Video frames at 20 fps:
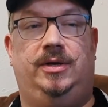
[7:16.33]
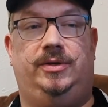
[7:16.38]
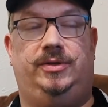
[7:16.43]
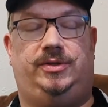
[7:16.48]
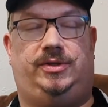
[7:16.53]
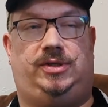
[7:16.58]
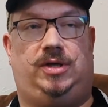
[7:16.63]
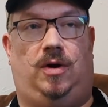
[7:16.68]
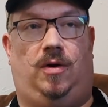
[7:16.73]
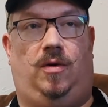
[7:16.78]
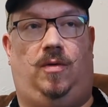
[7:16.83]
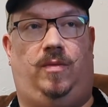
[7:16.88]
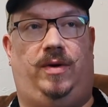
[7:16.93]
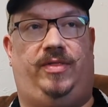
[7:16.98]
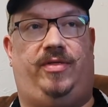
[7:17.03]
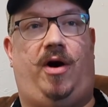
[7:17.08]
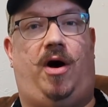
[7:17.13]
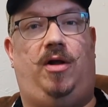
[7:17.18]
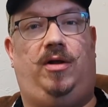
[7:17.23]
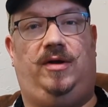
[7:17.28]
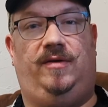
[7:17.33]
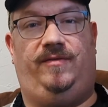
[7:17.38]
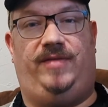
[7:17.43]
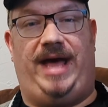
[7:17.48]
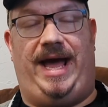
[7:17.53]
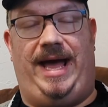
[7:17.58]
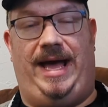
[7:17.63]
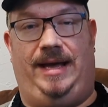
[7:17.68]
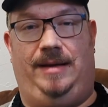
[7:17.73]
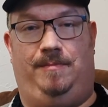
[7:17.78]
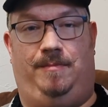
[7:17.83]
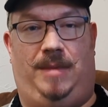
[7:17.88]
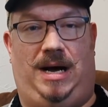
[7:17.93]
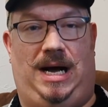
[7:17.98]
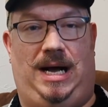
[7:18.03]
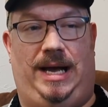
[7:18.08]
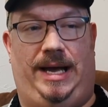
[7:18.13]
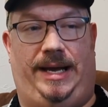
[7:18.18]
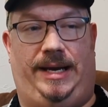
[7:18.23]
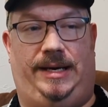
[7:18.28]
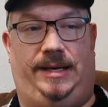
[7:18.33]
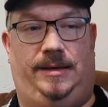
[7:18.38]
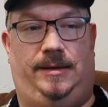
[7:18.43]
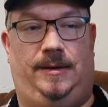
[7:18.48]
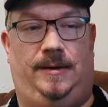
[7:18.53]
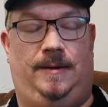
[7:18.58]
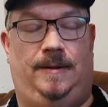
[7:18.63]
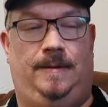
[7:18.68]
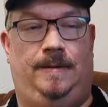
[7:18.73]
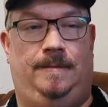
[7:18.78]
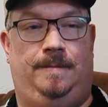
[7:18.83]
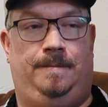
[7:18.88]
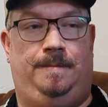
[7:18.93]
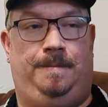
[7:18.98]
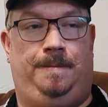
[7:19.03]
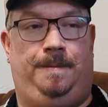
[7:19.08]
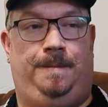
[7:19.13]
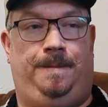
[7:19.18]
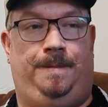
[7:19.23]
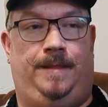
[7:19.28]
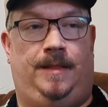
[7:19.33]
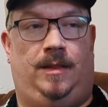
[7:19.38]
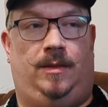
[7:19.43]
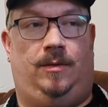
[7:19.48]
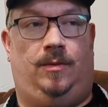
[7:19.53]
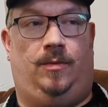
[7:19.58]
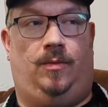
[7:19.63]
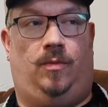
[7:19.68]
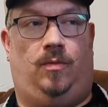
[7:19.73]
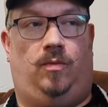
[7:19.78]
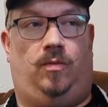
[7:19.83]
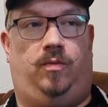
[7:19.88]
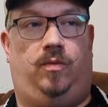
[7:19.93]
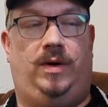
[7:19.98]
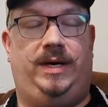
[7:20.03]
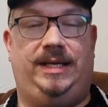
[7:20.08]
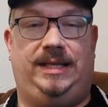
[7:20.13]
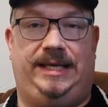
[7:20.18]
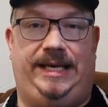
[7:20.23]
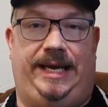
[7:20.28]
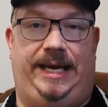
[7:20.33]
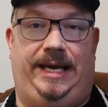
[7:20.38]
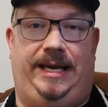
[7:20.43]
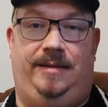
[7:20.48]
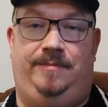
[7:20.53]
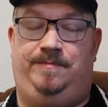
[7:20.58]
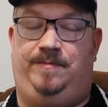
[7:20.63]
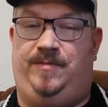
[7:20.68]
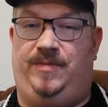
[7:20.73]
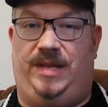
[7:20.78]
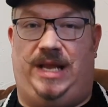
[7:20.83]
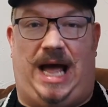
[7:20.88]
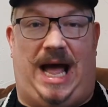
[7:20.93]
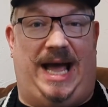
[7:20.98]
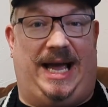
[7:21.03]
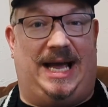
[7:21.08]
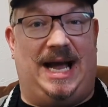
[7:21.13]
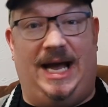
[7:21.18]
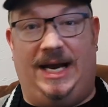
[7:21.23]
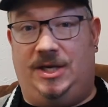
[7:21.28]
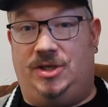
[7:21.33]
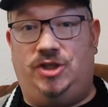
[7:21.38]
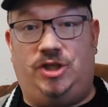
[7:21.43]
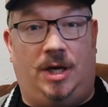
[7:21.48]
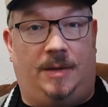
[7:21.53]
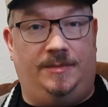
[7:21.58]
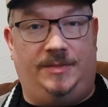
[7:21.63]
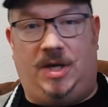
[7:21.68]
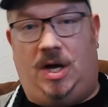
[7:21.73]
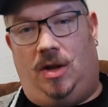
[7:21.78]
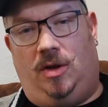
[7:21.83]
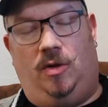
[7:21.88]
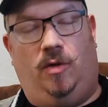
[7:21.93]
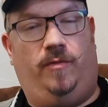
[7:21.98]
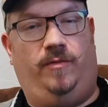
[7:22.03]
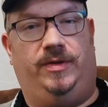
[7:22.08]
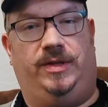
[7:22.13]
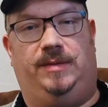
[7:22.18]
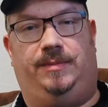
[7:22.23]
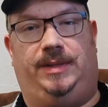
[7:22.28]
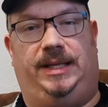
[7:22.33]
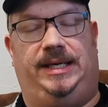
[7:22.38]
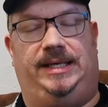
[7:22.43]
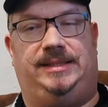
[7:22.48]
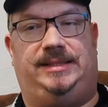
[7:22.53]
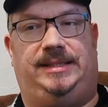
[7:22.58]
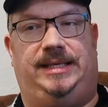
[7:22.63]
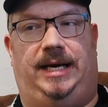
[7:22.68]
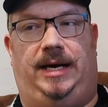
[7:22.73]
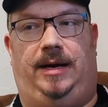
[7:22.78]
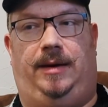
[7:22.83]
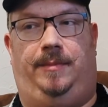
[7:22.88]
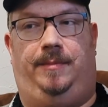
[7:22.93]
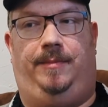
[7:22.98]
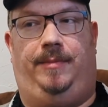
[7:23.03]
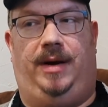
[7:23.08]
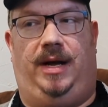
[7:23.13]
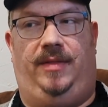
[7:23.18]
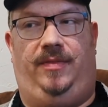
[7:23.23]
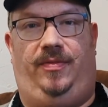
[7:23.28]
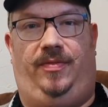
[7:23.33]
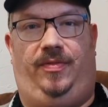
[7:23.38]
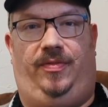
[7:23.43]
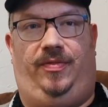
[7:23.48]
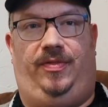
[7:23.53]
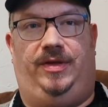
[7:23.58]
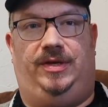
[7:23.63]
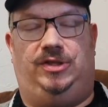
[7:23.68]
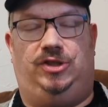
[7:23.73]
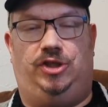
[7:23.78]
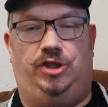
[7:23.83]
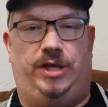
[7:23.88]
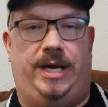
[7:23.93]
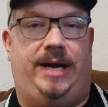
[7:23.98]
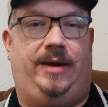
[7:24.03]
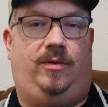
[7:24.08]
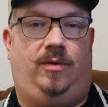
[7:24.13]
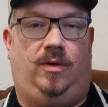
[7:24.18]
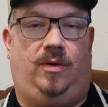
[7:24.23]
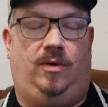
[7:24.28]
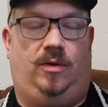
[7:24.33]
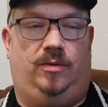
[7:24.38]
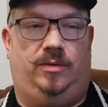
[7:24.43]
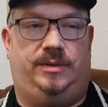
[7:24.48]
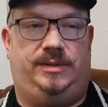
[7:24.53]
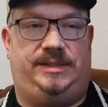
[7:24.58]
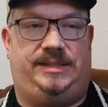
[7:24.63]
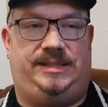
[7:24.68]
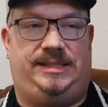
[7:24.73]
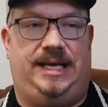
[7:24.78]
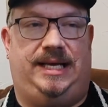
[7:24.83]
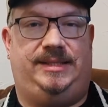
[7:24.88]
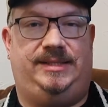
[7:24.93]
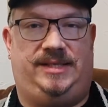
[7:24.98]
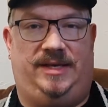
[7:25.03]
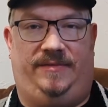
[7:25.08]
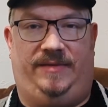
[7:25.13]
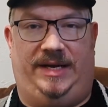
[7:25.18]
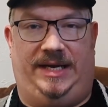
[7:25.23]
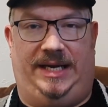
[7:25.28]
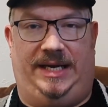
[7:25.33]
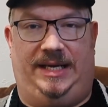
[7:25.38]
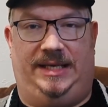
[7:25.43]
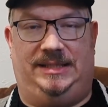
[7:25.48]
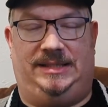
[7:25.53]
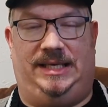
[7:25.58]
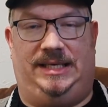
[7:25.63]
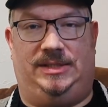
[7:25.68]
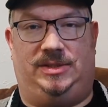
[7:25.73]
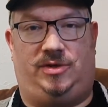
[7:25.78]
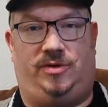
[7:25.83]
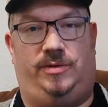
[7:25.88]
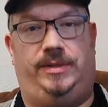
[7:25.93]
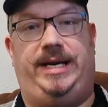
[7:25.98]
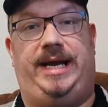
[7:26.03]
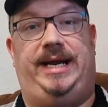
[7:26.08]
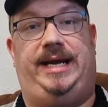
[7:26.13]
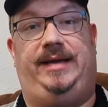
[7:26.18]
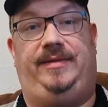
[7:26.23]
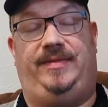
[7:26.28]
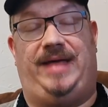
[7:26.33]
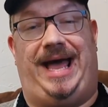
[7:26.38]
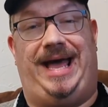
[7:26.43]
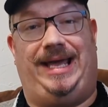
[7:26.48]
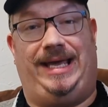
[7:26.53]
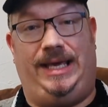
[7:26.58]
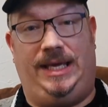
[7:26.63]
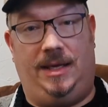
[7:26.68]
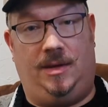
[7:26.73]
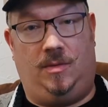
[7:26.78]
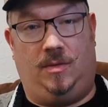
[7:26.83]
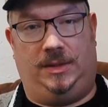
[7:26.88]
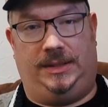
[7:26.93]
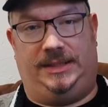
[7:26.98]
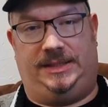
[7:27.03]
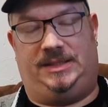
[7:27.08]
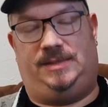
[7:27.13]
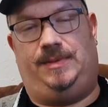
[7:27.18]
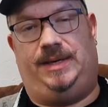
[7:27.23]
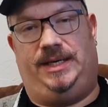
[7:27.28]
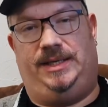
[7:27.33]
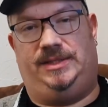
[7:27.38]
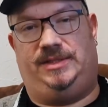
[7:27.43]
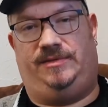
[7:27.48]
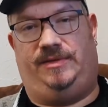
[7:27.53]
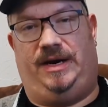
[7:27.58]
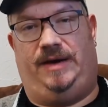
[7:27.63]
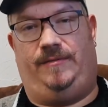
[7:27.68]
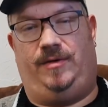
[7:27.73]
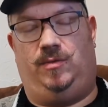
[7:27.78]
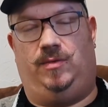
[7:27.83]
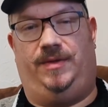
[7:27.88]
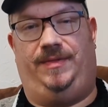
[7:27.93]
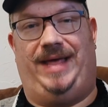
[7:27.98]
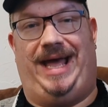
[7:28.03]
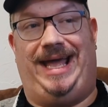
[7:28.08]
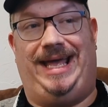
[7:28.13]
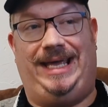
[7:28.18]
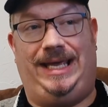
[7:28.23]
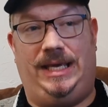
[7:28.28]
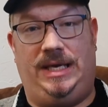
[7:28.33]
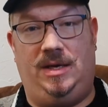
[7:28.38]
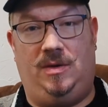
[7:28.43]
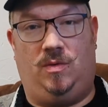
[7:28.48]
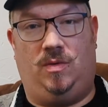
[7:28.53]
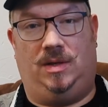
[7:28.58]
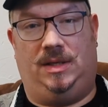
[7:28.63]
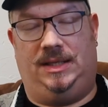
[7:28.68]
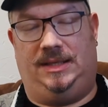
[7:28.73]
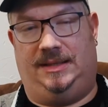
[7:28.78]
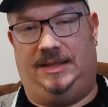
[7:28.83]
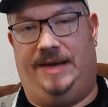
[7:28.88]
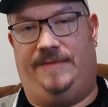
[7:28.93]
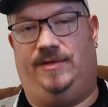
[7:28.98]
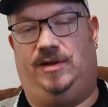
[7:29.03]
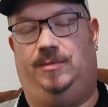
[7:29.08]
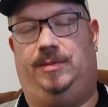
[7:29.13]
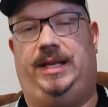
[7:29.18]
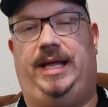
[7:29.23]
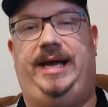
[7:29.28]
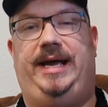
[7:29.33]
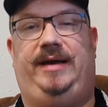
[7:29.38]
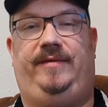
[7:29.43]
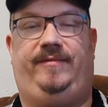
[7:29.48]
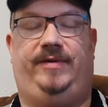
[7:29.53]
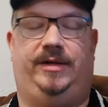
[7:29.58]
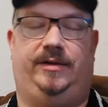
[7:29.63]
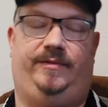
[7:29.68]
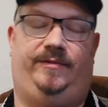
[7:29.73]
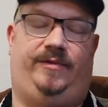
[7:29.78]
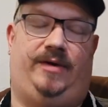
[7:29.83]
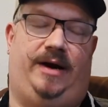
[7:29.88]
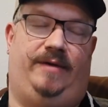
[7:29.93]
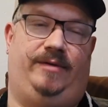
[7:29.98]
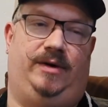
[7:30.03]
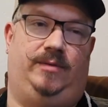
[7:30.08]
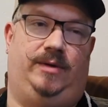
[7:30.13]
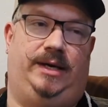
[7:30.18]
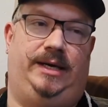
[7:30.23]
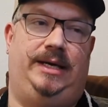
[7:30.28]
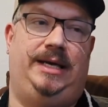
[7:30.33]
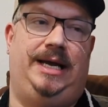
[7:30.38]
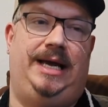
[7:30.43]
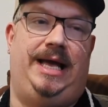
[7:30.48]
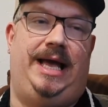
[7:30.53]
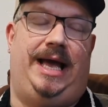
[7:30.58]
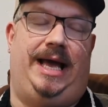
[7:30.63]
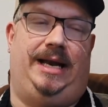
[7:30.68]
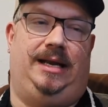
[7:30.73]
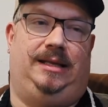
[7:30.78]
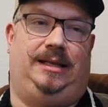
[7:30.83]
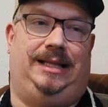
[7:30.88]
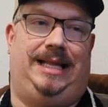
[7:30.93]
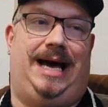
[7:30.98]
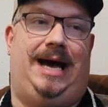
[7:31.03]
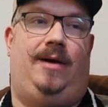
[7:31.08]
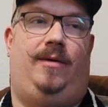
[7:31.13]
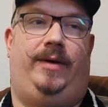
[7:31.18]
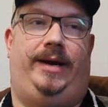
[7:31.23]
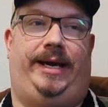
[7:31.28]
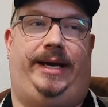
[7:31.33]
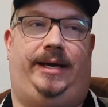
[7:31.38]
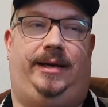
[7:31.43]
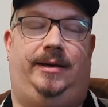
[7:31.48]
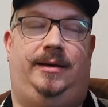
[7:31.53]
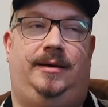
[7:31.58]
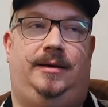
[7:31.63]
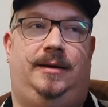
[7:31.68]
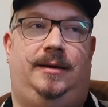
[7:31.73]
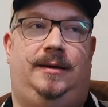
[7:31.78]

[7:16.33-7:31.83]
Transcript: So, with all of that in mind, really, I kind of jumped all over the place there, but the general sense of it is creating that equal experience for everyone, that equal and level playing field for everyone, and allowing